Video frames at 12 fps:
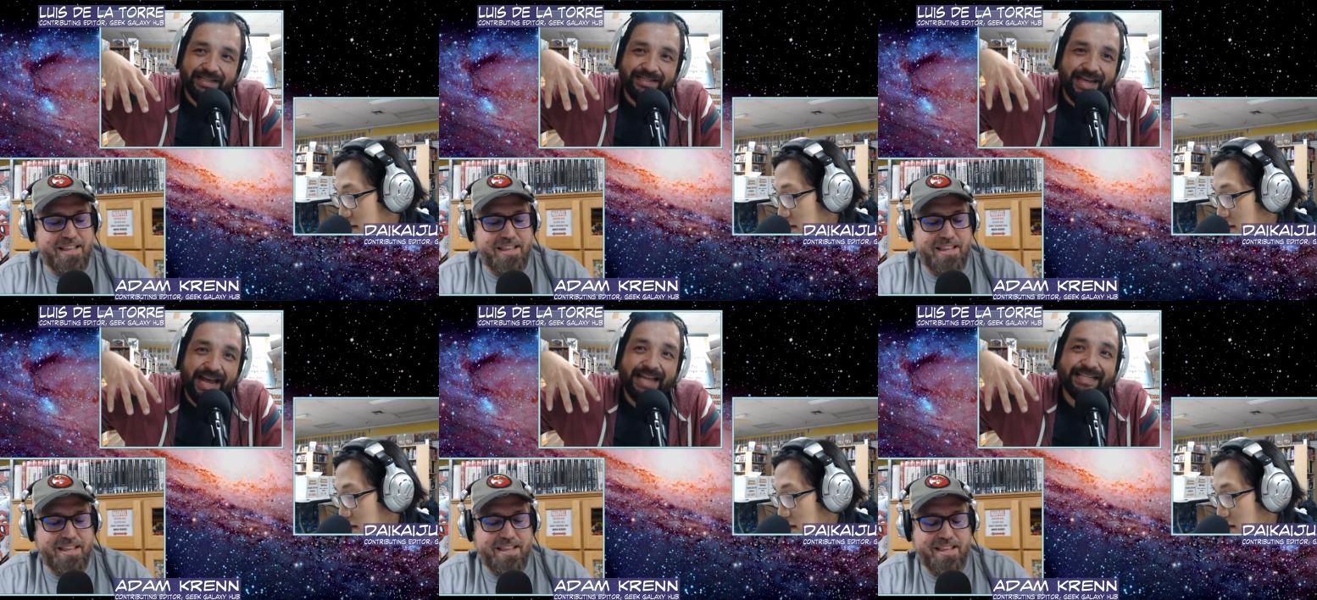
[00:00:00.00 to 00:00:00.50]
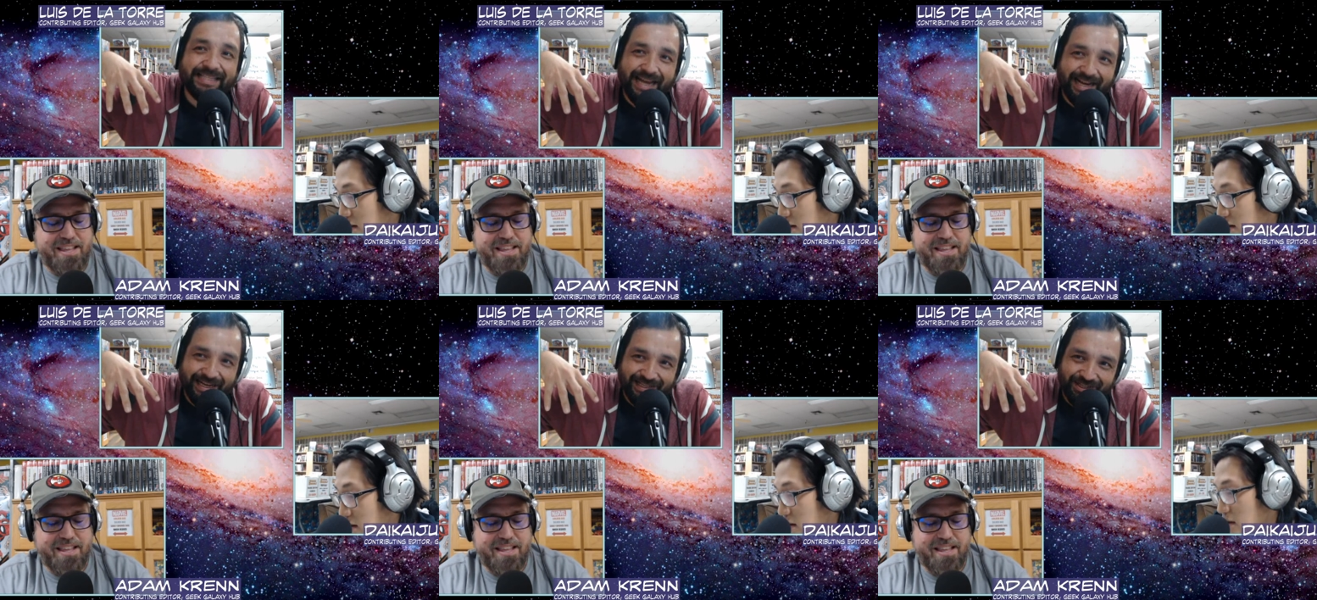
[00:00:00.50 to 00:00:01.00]
Speaker 1: 10
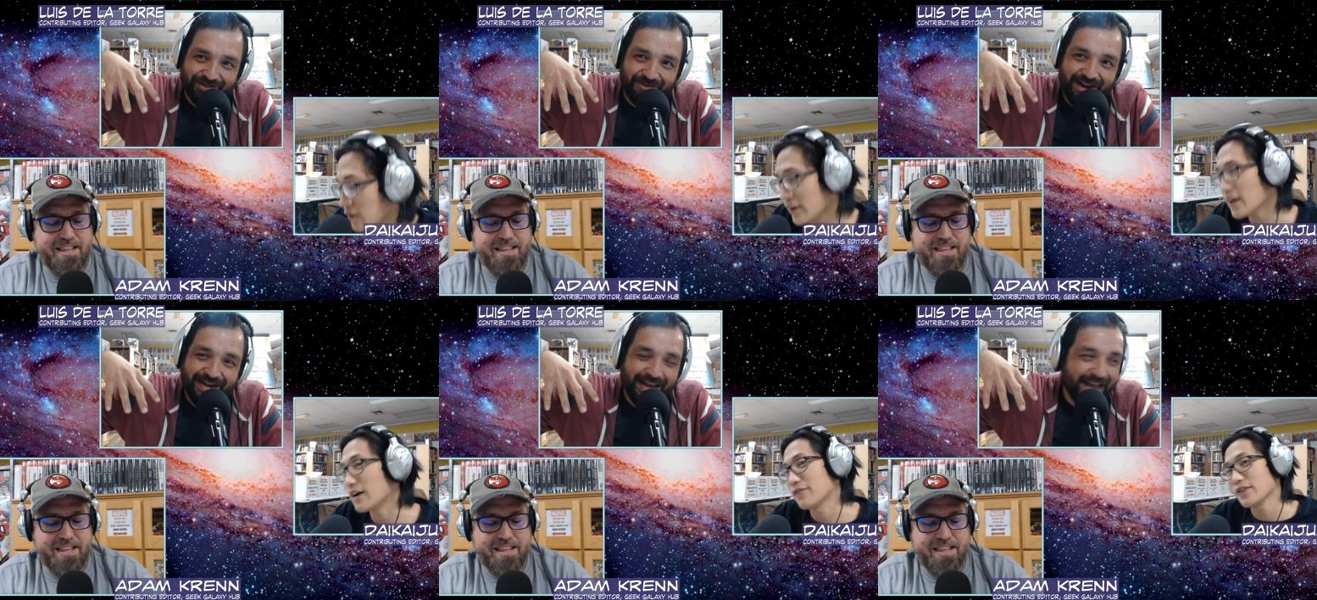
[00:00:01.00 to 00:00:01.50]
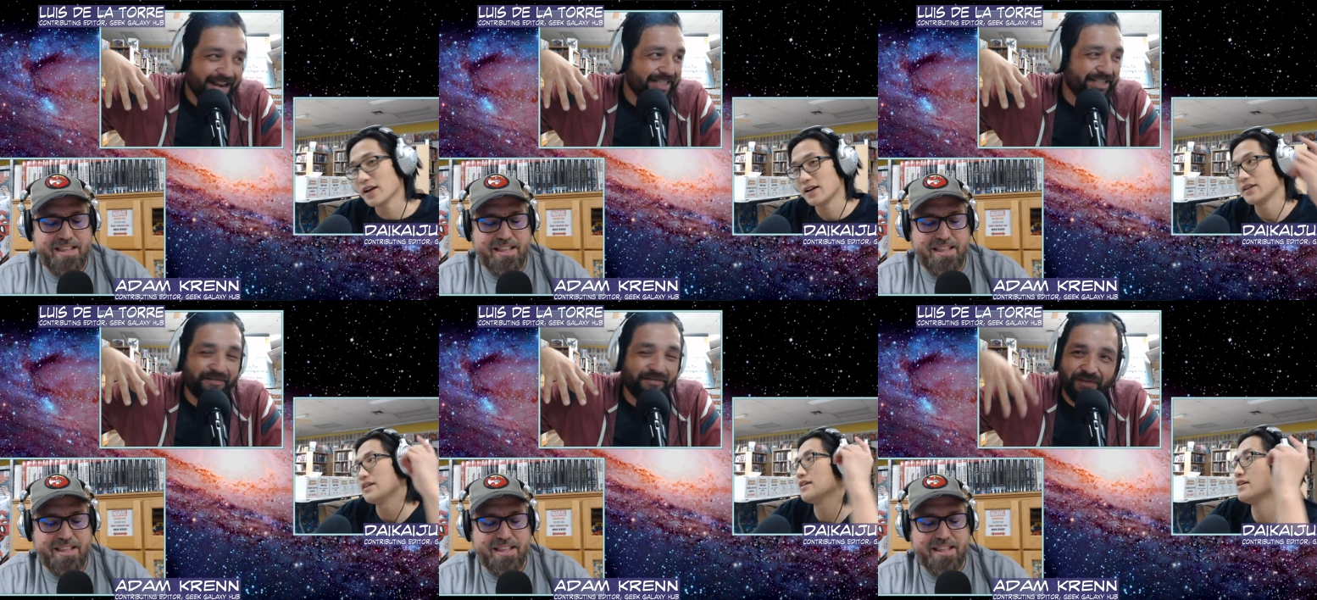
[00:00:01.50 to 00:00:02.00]
seconds straight. Oh, yeah, and
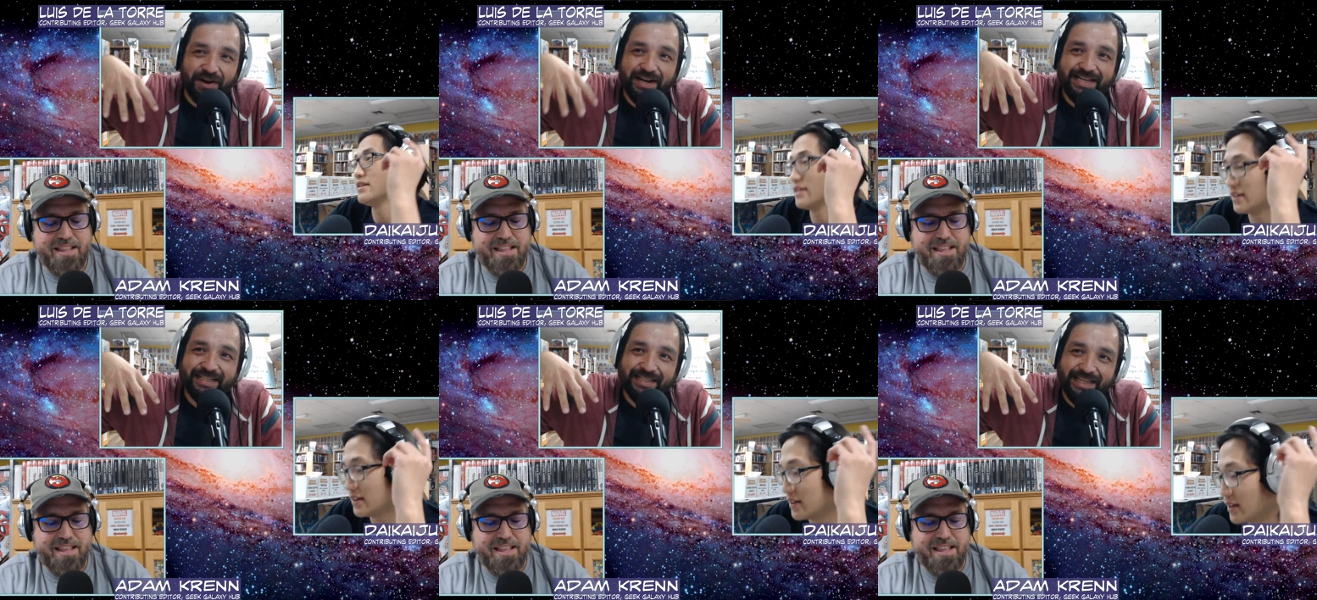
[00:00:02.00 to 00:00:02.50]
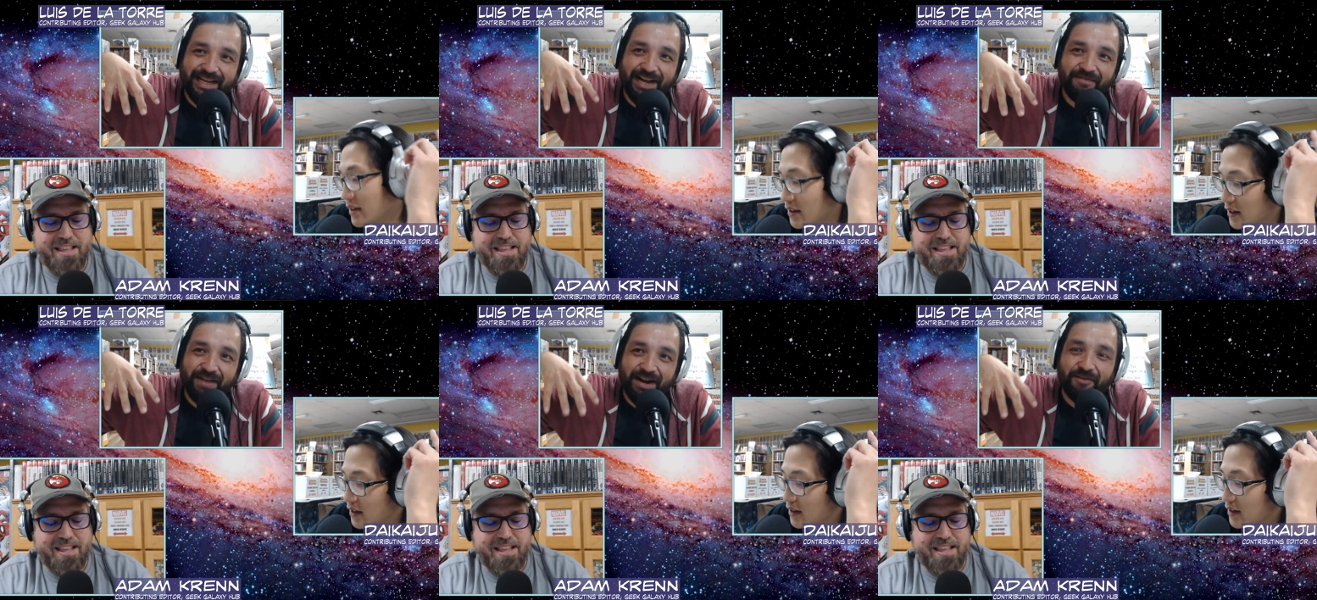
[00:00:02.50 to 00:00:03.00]
it's the funniest thing
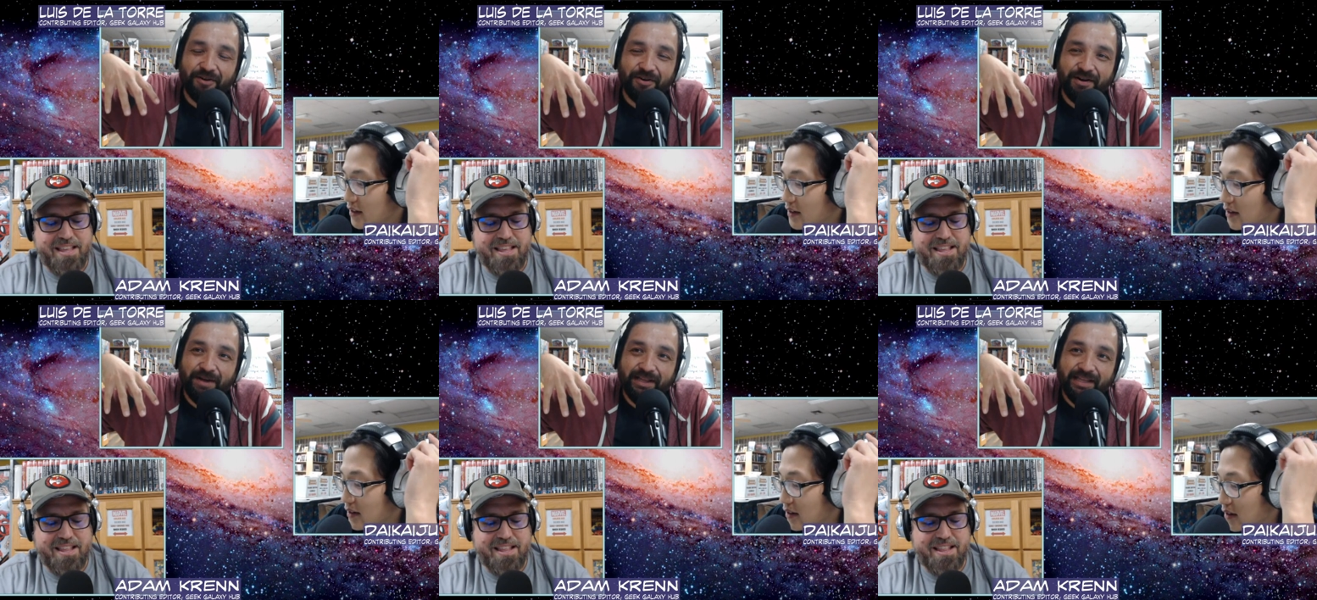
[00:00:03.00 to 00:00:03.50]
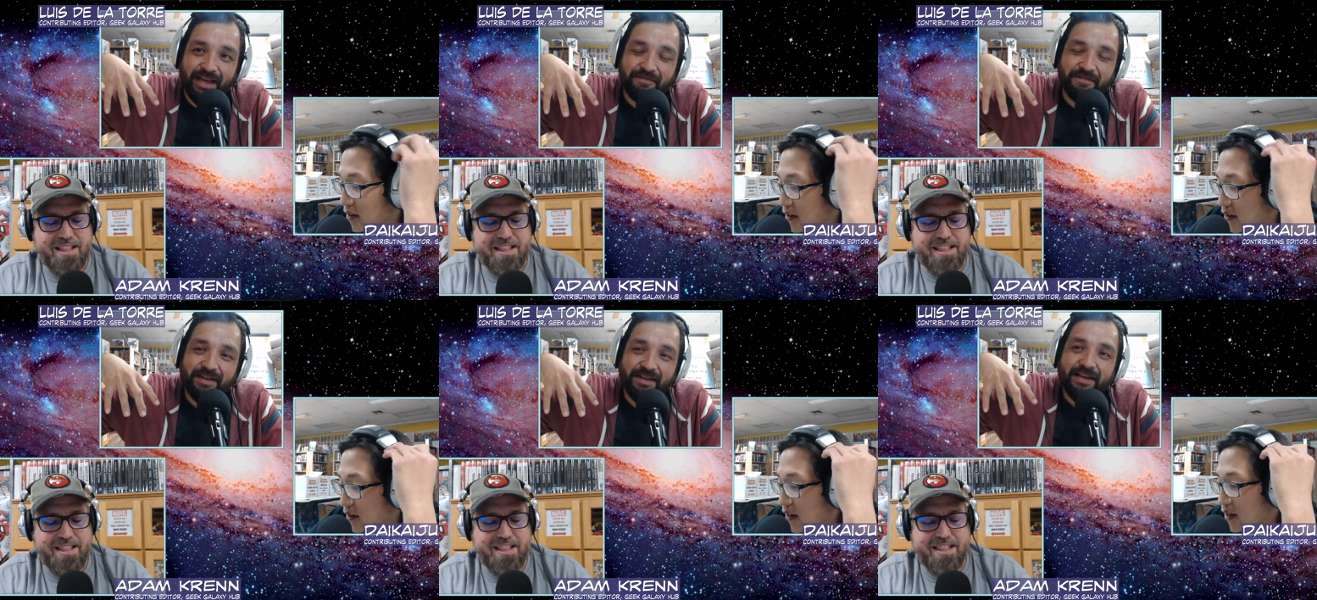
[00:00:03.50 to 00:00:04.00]
I've ever heard in my life.
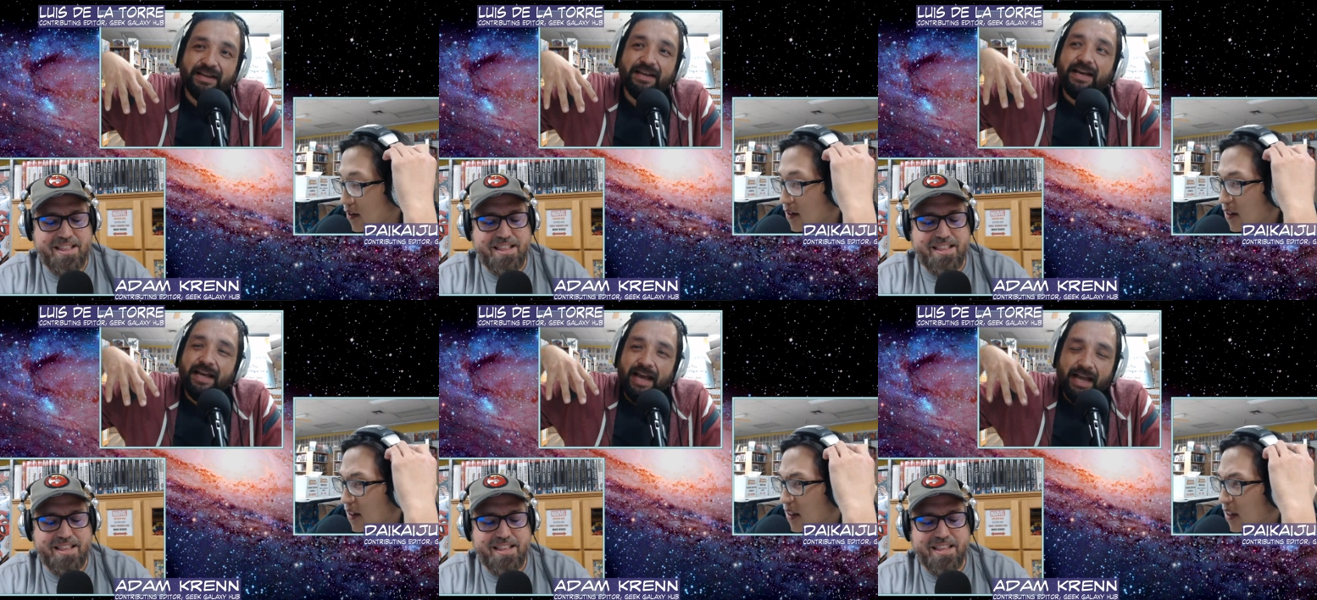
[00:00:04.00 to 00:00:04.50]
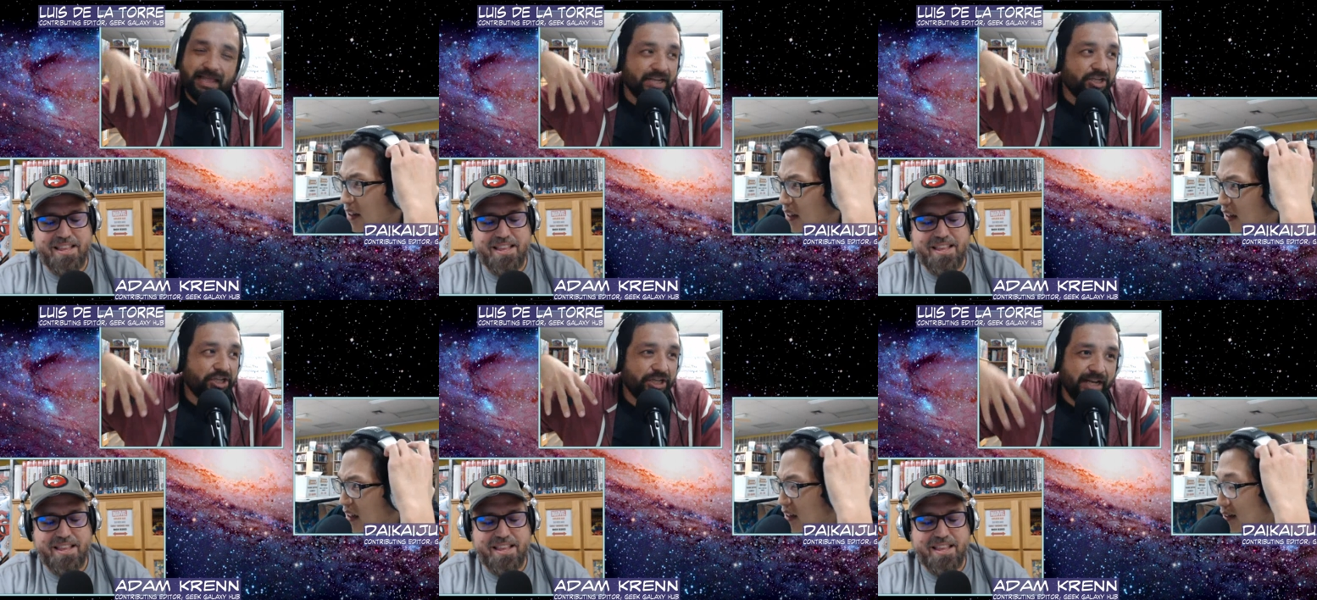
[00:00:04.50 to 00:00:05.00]
Yeah. And
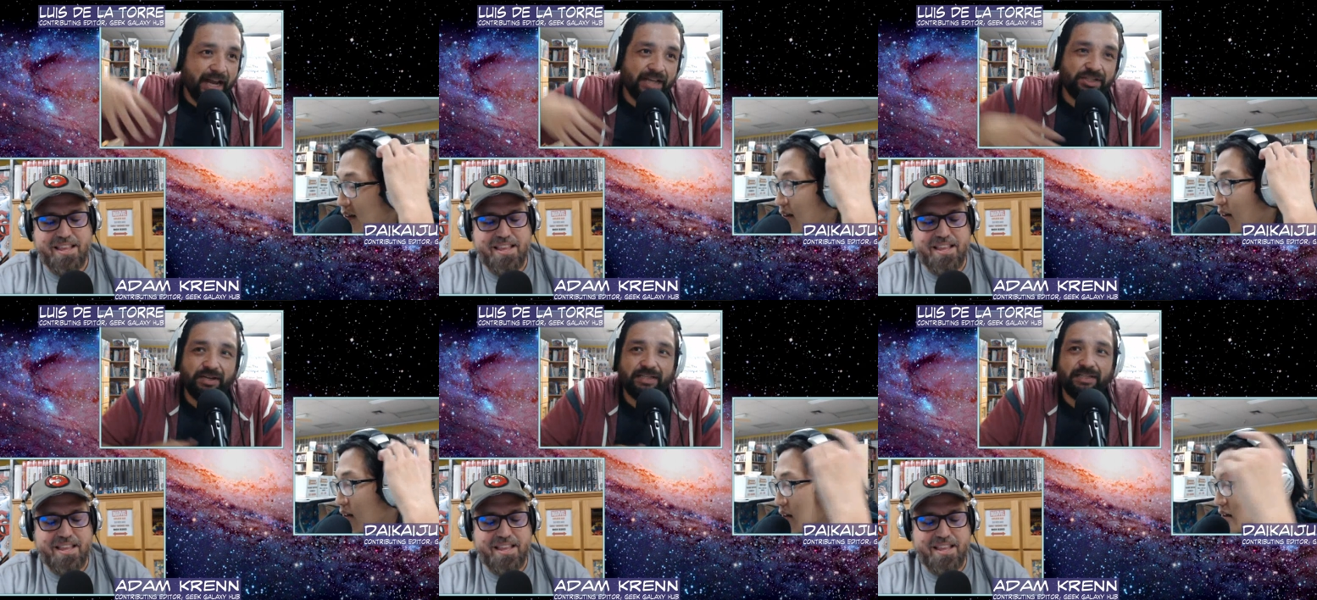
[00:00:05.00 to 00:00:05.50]
then she castrates